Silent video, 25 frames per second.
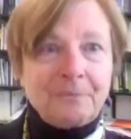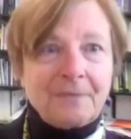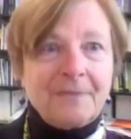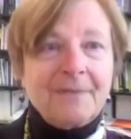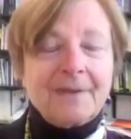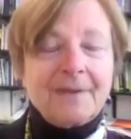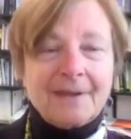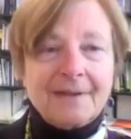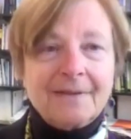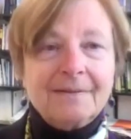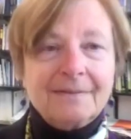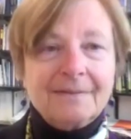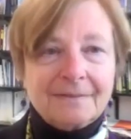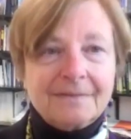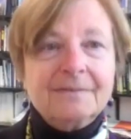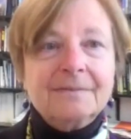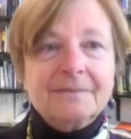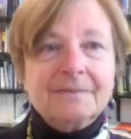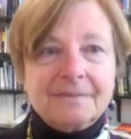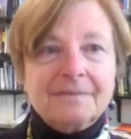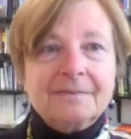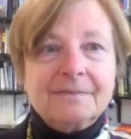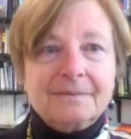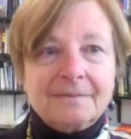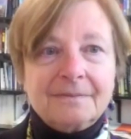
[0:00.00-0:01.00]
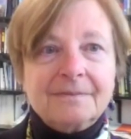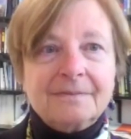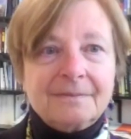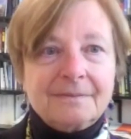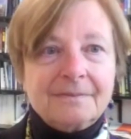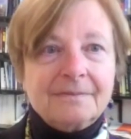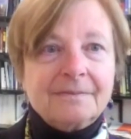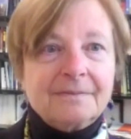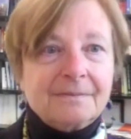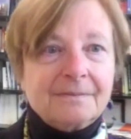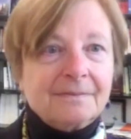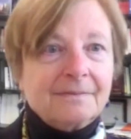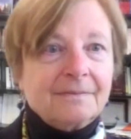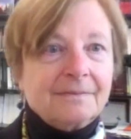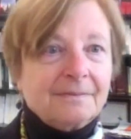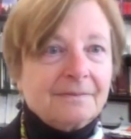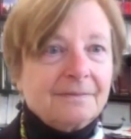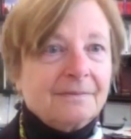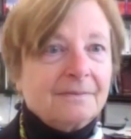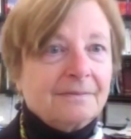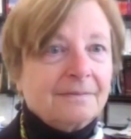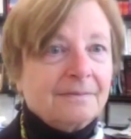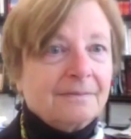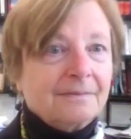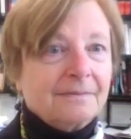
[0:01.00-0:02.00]
I'm assuming there's a
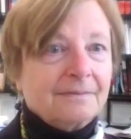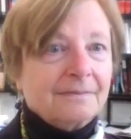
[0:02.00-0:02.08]
large